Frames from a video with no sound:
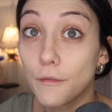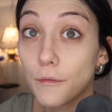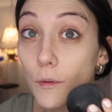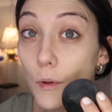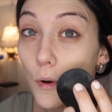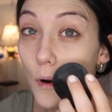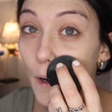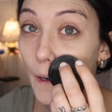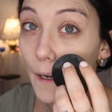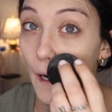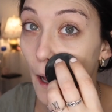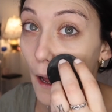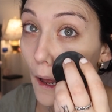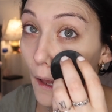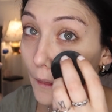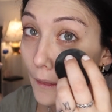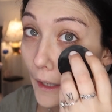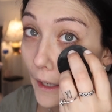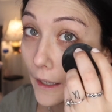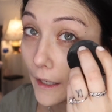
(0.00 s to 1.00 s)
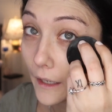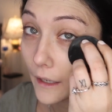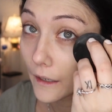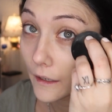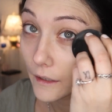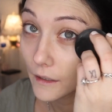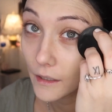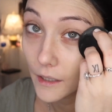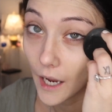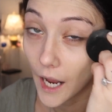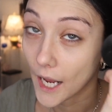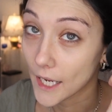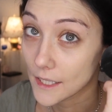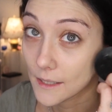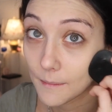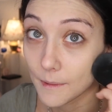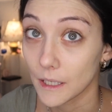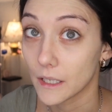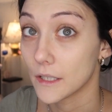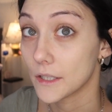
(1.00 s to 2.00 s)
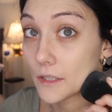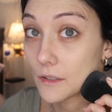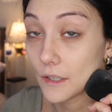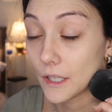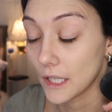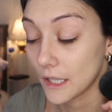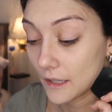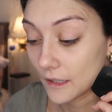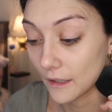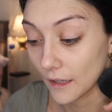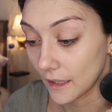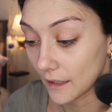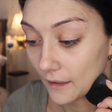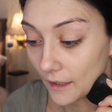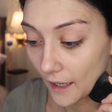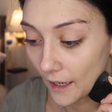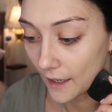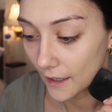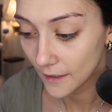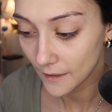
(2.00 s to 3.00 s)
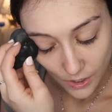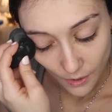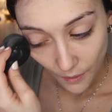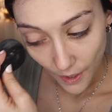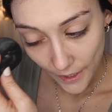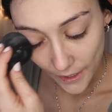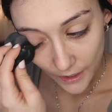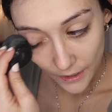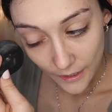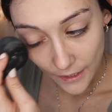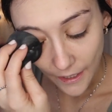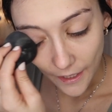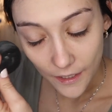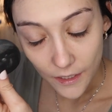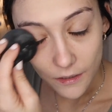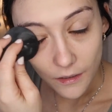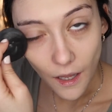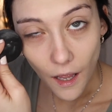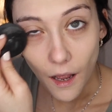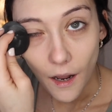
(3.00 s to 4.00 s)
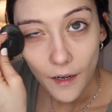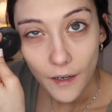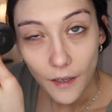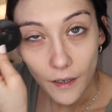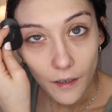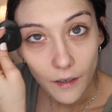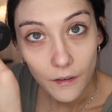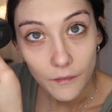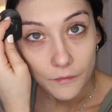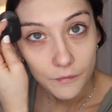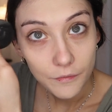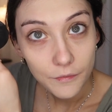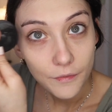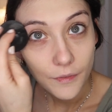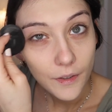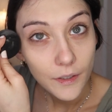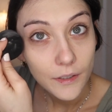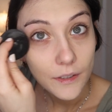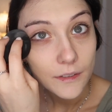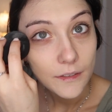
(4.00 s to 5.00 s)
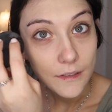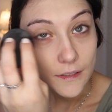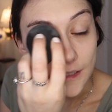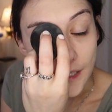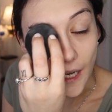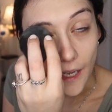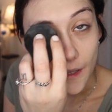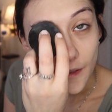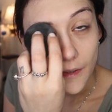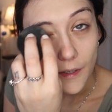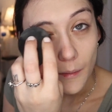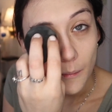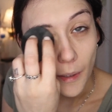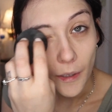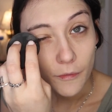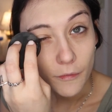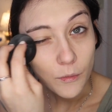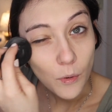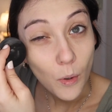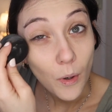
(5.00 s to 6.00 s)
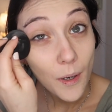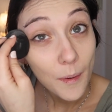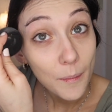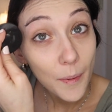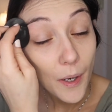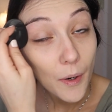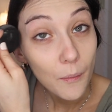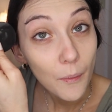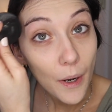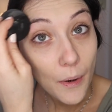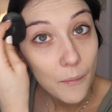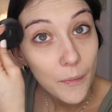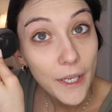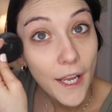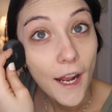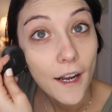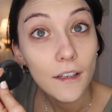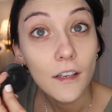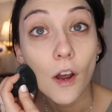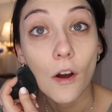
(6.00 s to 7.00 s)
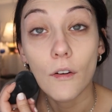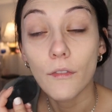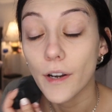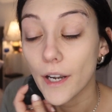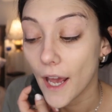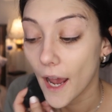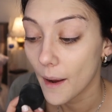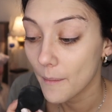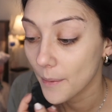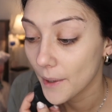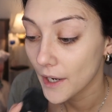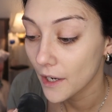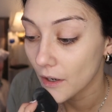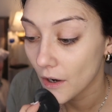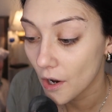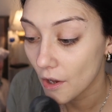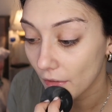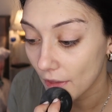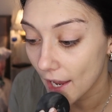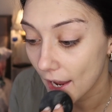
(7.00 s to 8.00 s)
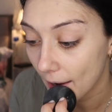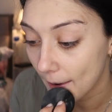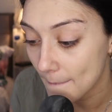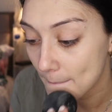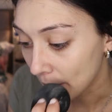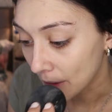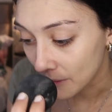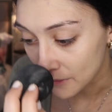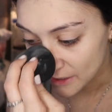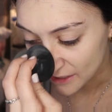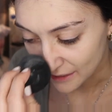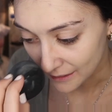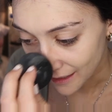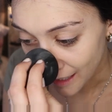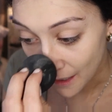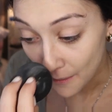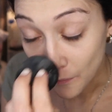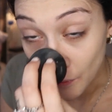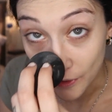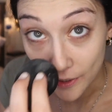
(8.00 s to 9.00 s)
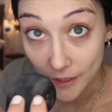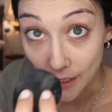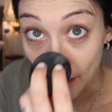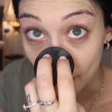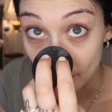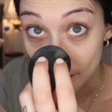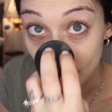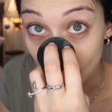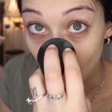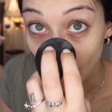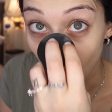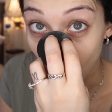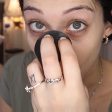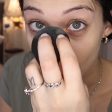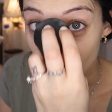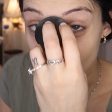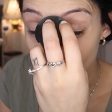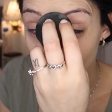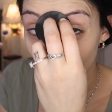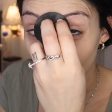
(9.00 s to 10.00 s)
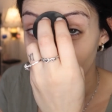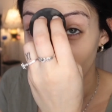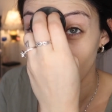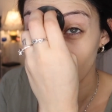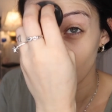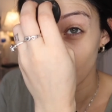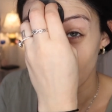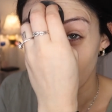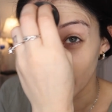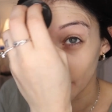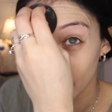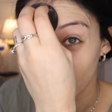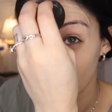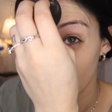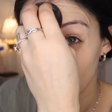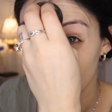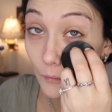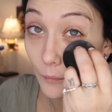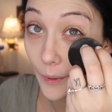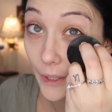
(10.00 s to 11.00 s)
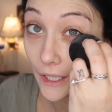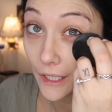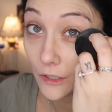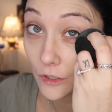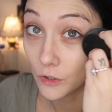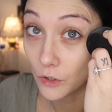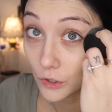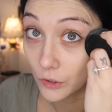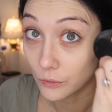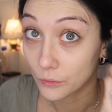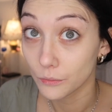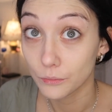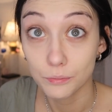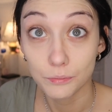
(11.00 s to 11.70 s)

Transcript: floor, not on like hospice or anything like that, so I didn't get a lot of death on my floor. But when we had COVID happen and all that, there was a lot more deaths in the hospital, and we didn't do